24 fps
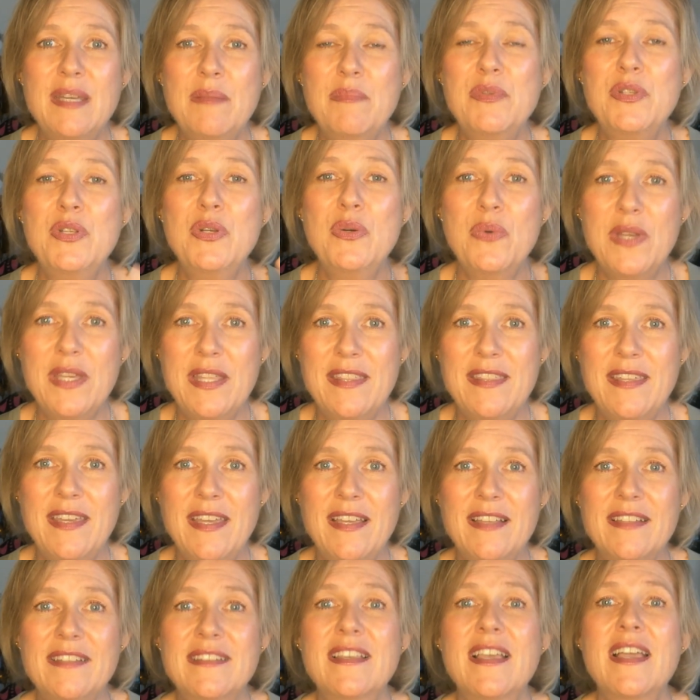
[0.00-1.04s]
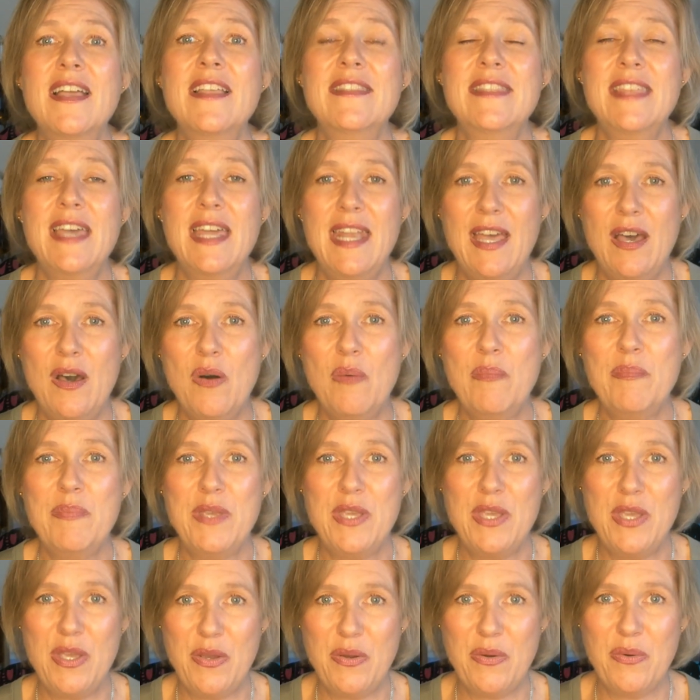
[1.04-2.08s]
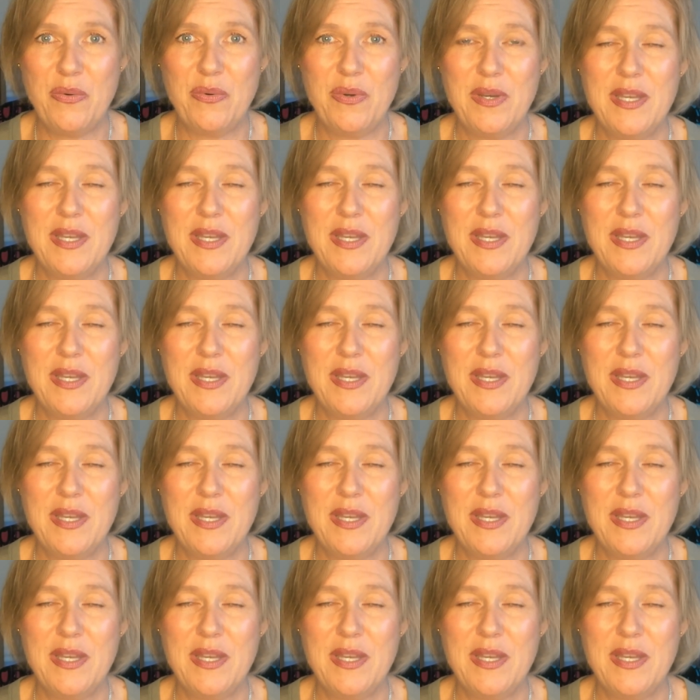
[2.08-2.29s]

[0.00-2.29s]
doing things that help you.